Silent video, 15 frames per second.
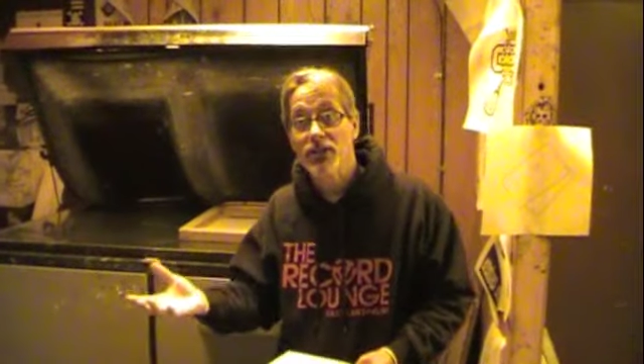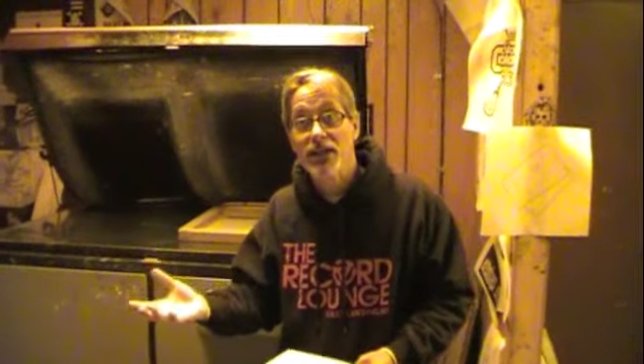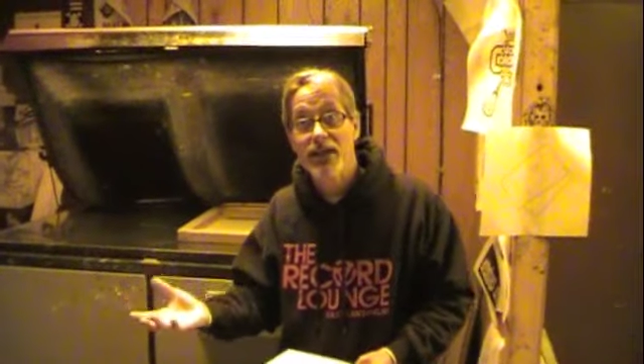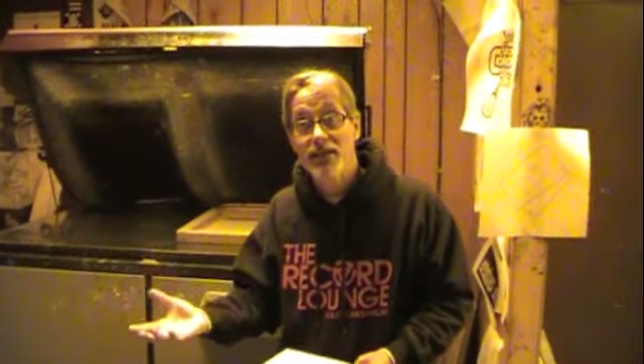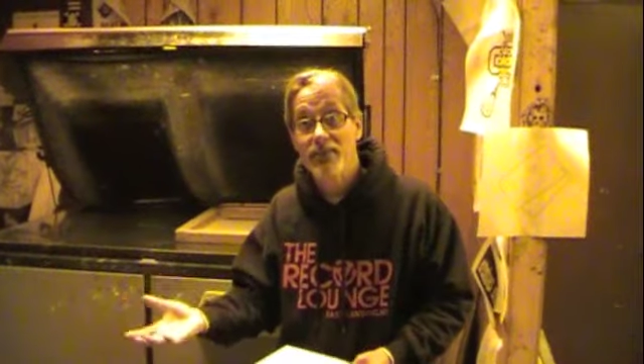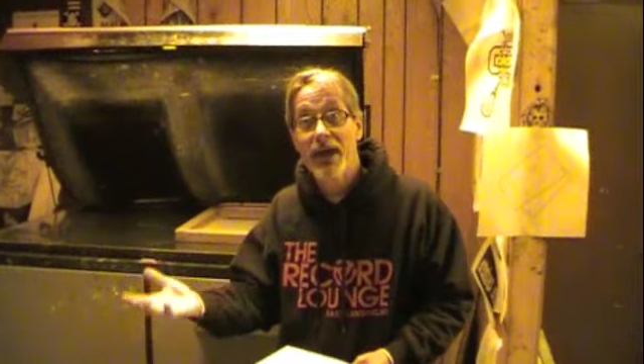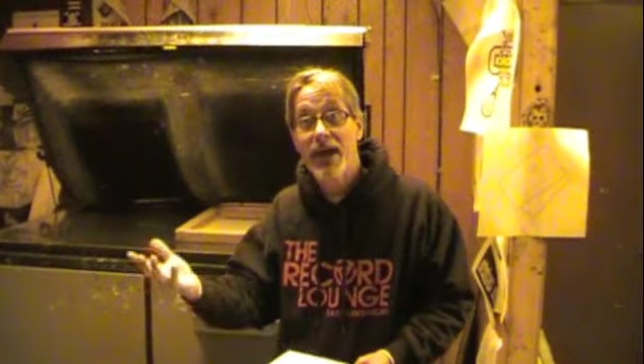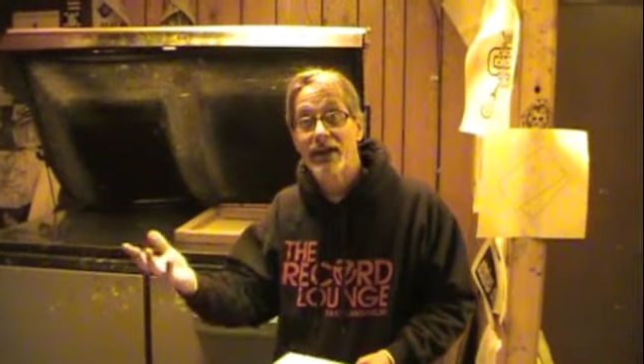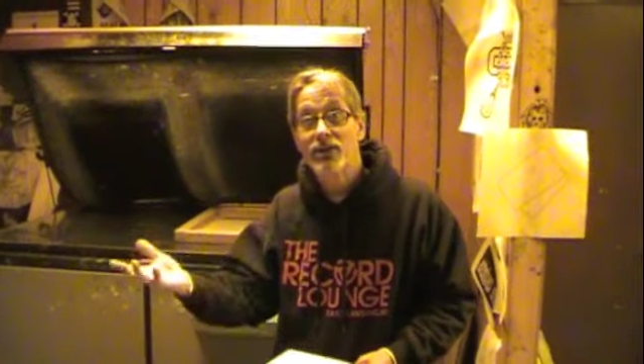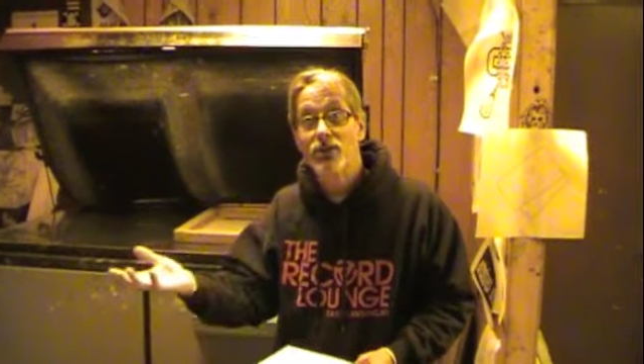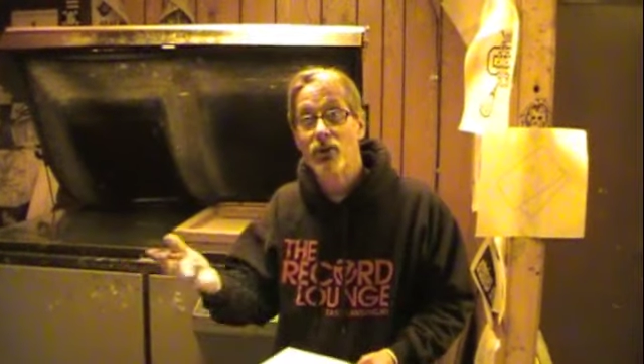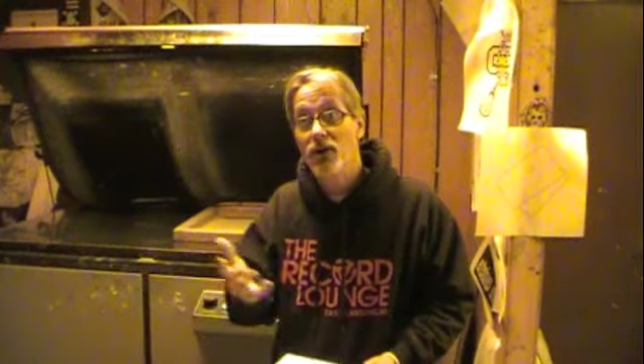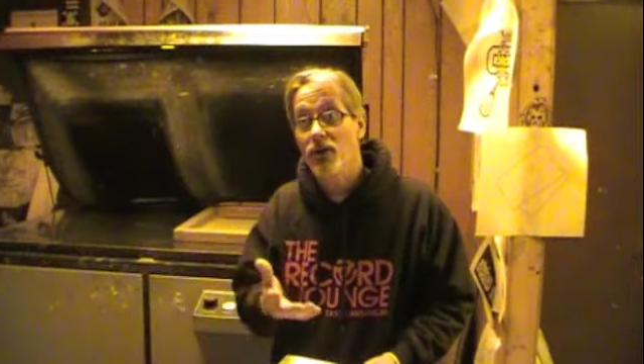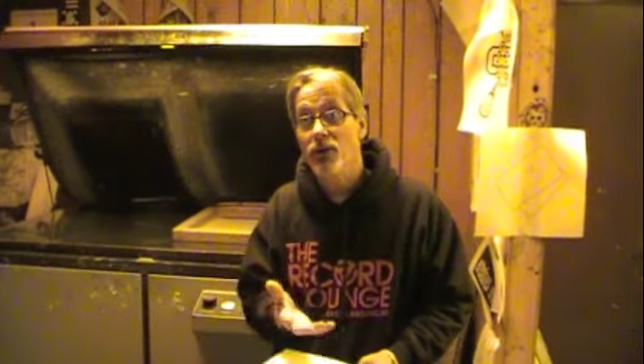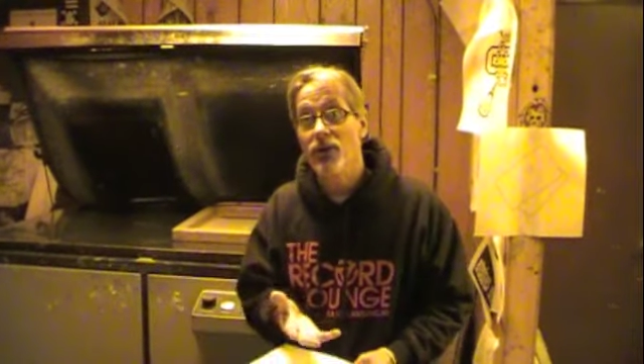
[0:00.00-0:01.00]
to get it back to
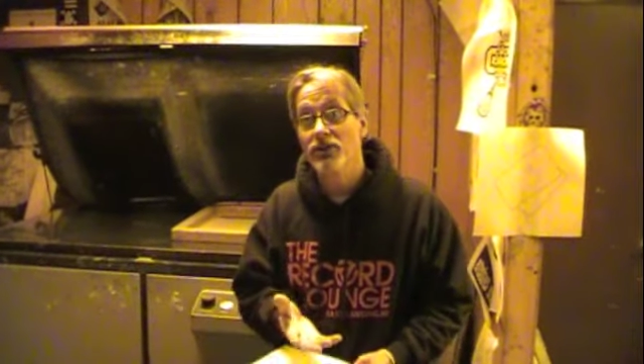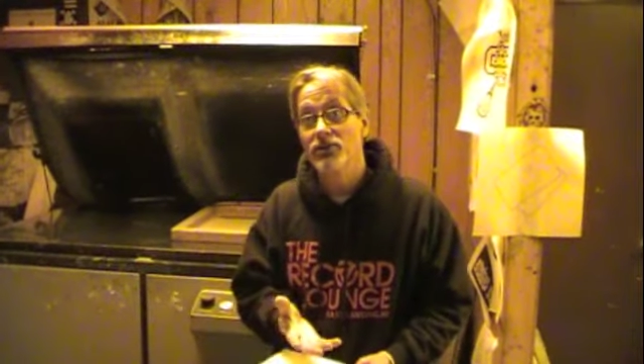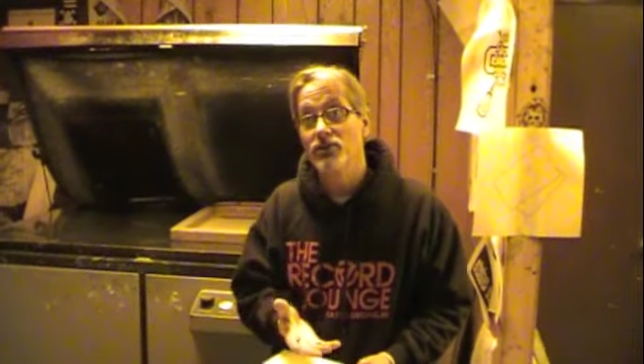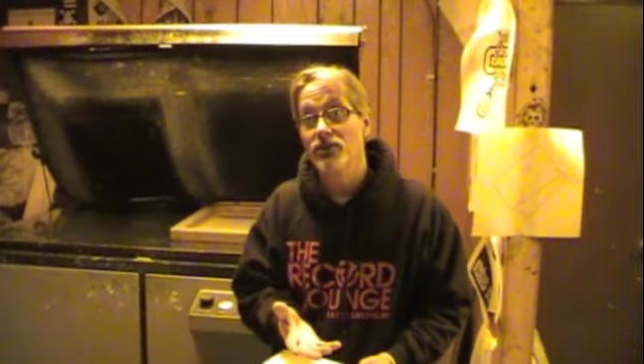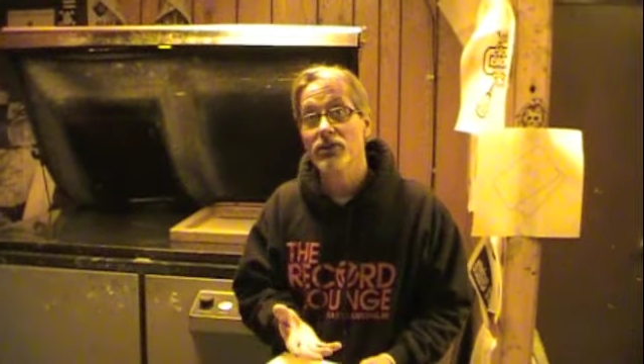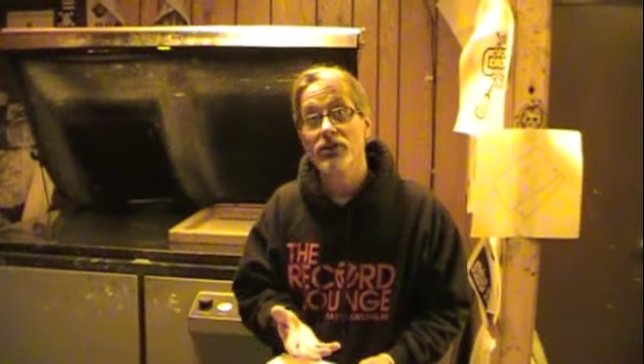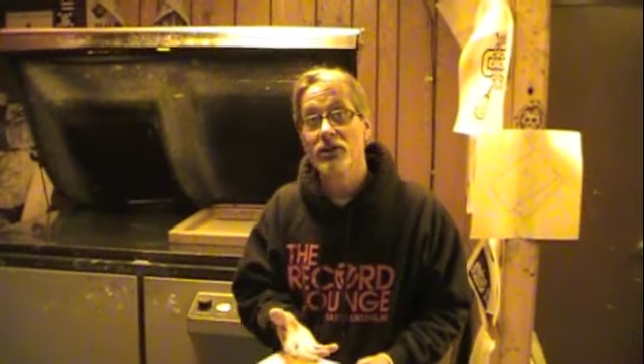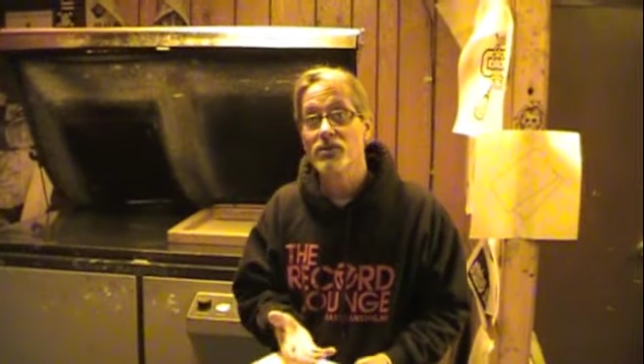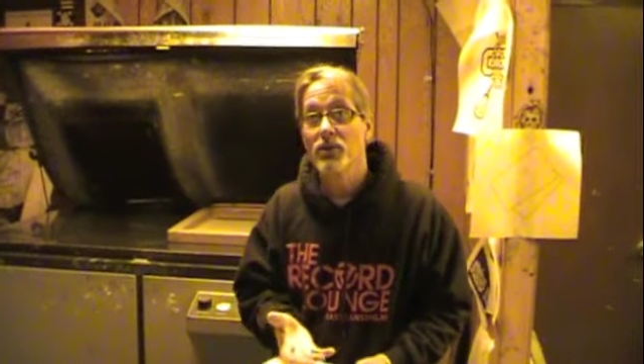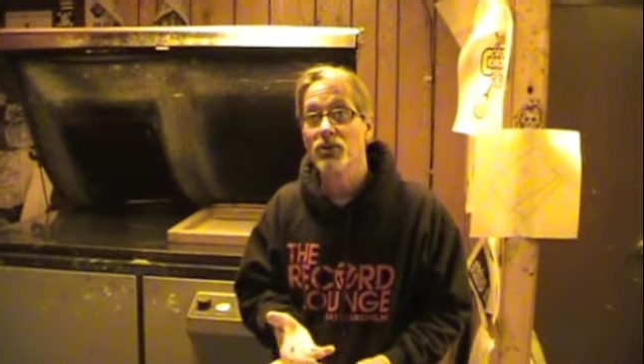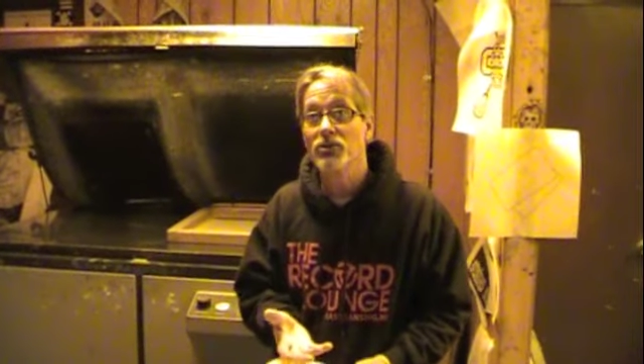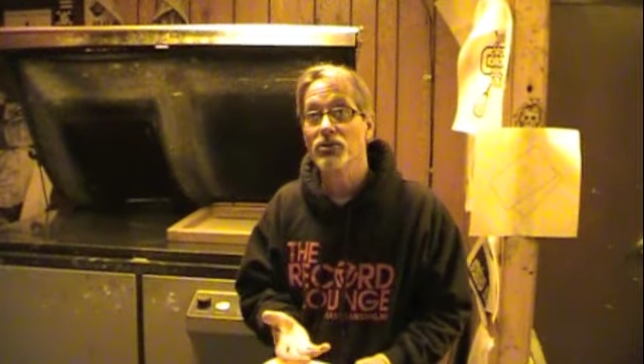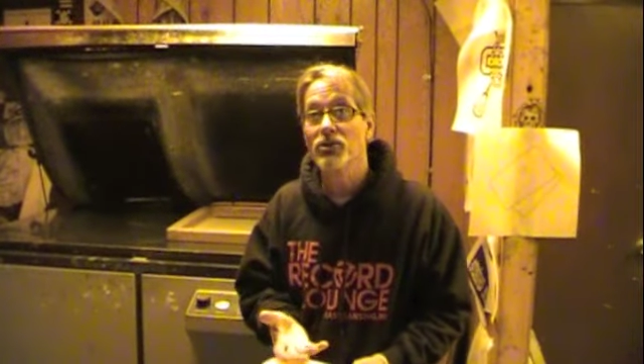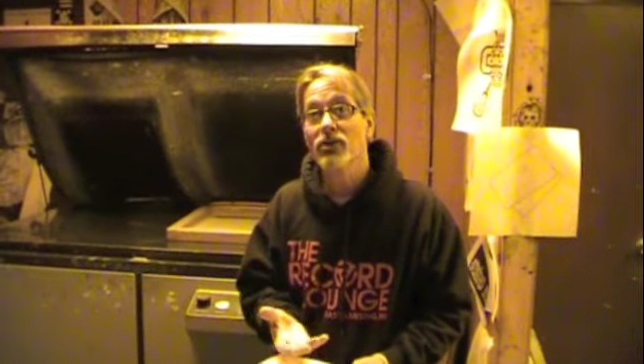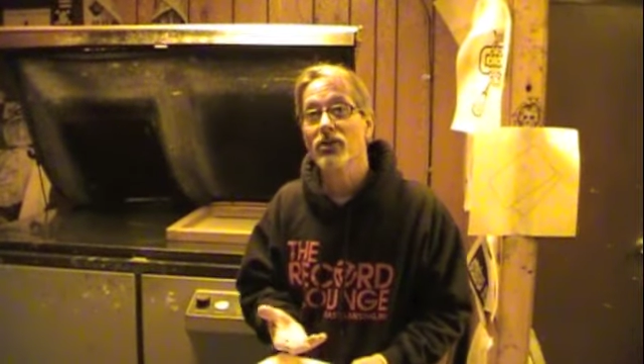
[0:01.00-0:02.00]
where it was when your
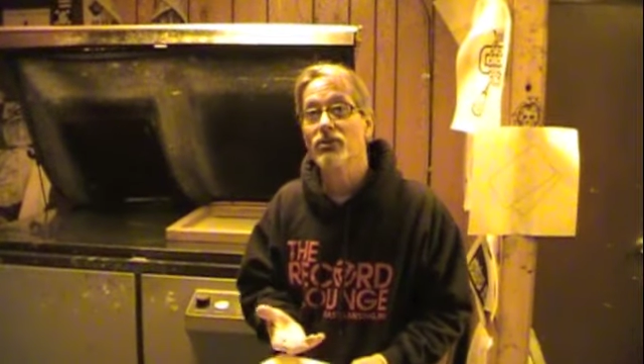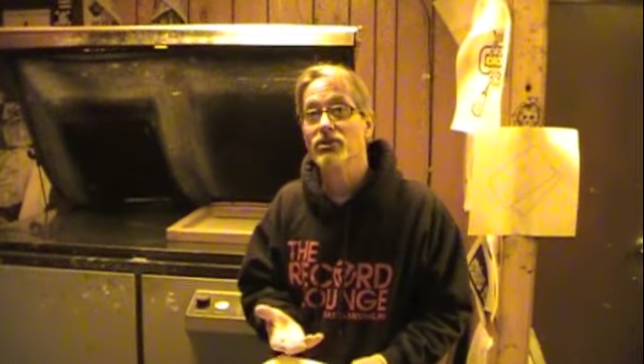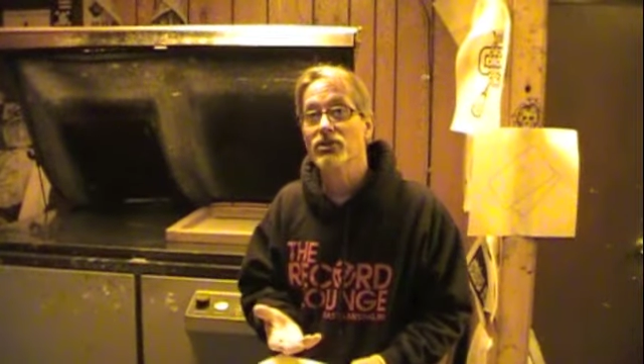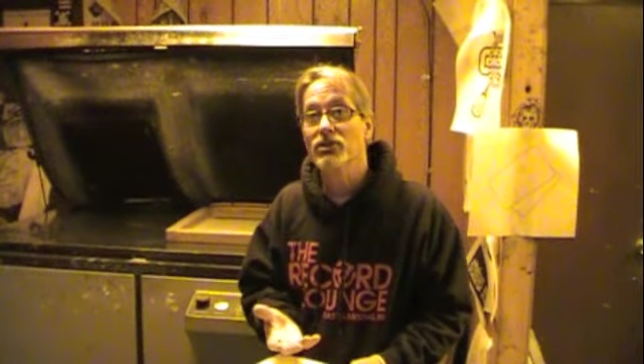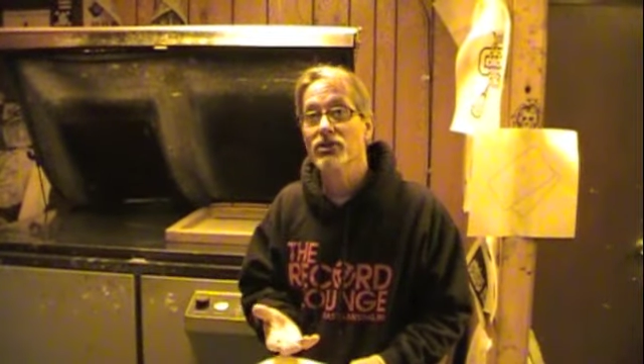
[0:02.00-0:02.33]
exposure unit was